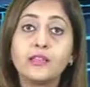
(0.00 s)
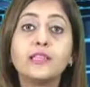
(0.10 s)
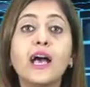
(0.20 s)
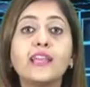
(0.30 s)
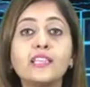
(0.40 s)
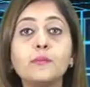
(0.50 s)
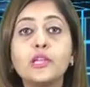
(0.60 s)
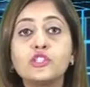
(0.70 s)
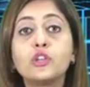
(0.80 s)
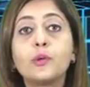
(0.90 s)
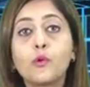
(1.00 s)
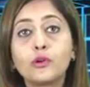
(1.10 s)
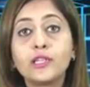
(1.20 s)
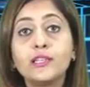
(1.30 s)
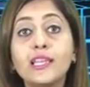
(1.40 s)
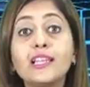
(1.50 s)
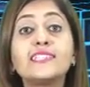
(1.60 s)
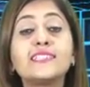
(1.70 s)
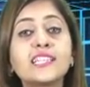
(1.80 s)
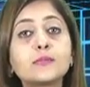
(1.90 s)
The IT major reported nearly
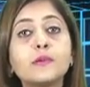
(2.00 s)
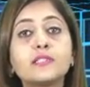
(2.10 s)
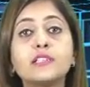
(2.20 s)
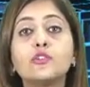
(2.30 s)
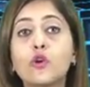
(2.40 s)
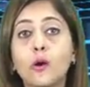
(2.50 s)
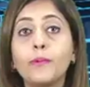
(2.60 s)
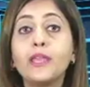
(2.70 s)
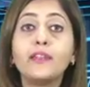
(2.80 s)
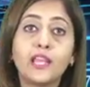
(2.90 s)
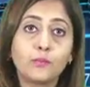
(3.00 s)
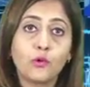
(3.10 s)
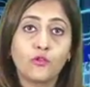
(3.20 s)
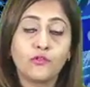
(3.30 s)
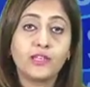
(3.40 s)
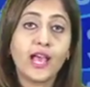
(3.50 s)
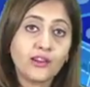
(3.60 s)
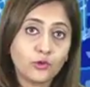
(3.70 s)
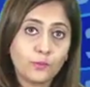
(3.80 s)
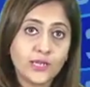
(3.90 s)
6% drop in net profit
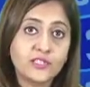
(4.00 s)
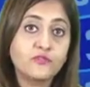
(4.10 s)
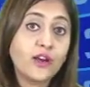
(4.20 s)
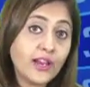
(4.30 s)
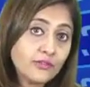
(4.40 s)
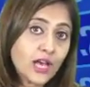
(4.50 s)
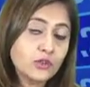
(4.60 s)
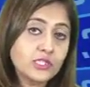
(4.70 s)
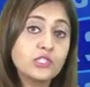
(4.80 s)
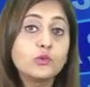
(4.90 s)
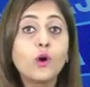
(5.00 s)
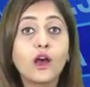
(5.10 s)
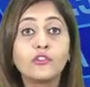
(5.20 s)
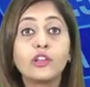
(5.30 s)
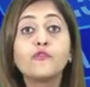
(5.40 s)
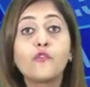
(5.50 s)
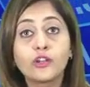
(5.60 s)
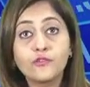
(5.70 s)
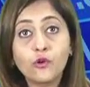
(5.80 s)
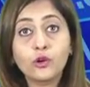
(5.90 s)
at Rs
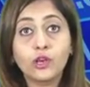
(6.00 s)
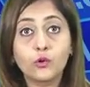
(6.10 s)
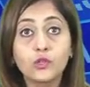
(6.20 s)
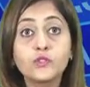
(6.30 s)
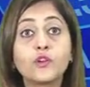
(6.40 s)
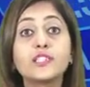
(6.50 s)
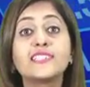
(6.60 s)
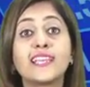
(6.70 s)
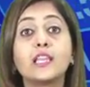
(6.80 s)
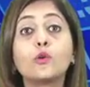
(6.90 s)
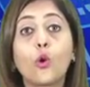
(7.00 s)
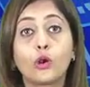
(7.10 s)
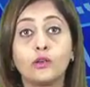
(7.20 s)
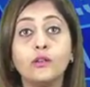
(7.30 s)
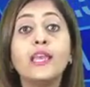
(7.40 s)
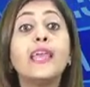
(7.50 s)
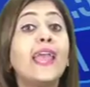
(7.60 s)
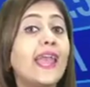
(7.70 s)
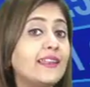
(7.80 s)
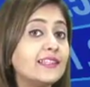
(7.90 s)
5,244 crores for the second quarter
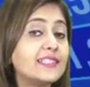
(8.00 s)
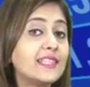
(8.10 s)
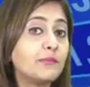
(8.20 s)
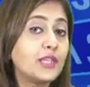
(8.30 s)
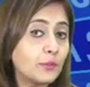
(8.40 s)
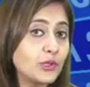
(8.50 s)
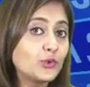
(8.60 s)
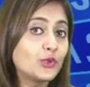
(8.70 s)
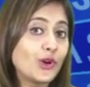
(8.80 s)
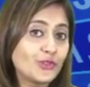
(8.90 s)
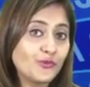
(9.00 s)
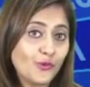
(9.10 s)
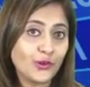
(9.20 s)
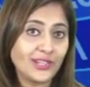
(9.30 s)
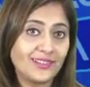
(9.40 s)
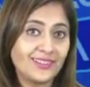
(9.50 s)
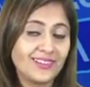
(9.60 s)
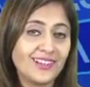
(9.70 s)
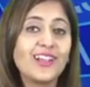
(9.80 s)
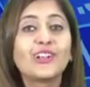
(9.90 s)
ended September 2014,
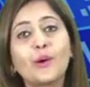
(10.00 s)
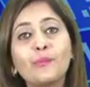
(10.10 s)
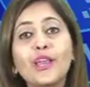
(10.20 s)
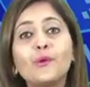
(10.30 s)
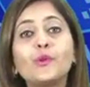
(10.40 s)
compared